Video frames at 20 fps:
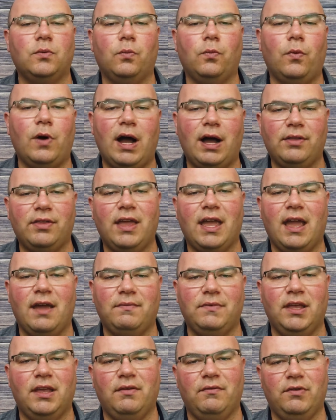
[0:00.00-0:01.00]
while they
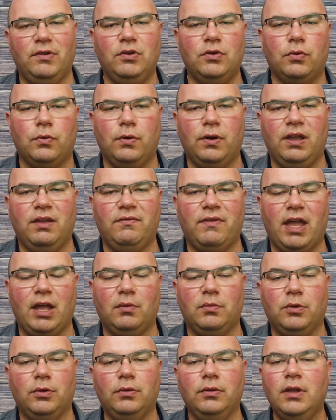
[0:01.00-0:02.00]
have the inventory
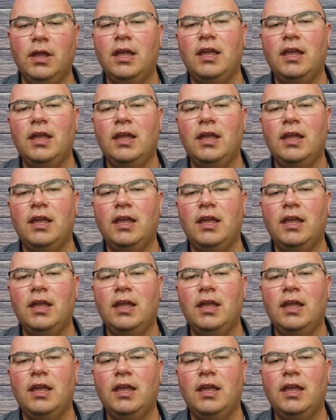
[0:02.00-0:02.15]
available.